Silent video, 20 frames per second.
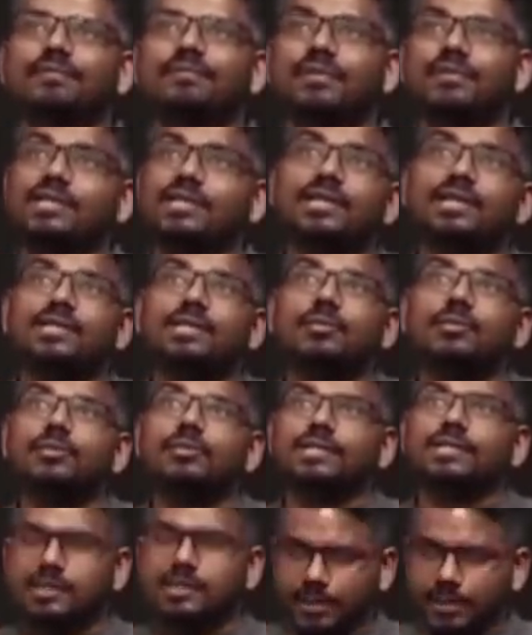They start the
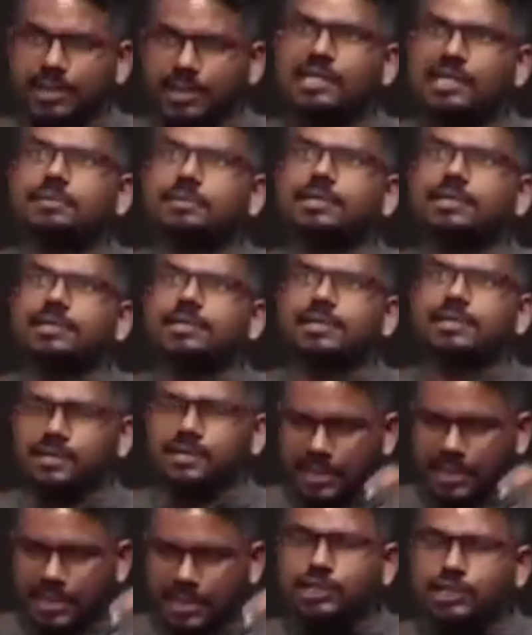process. Madras
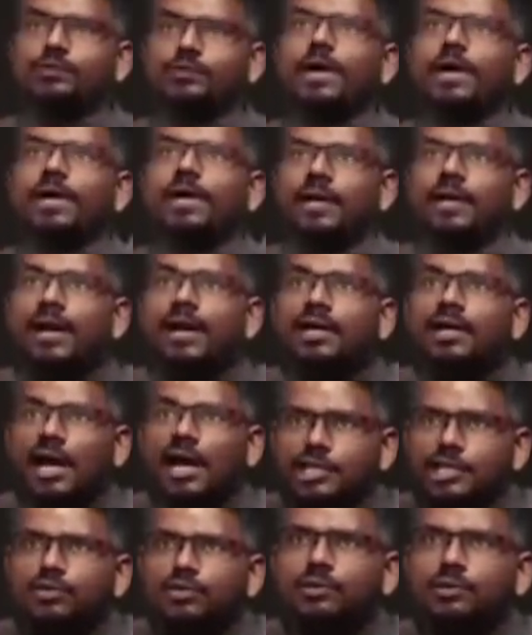Presidency is where
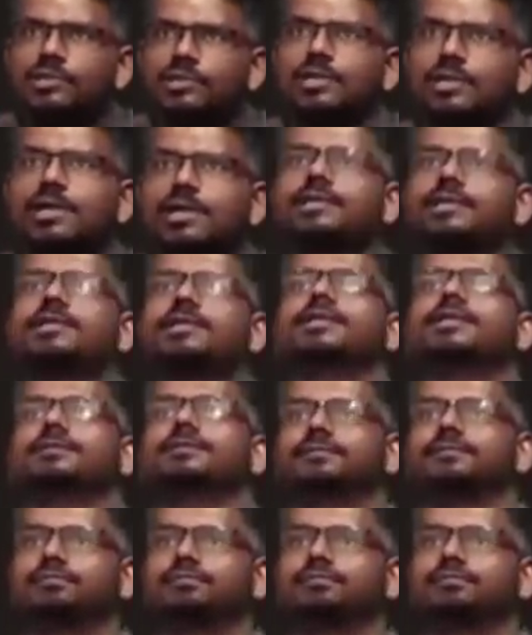caste was created.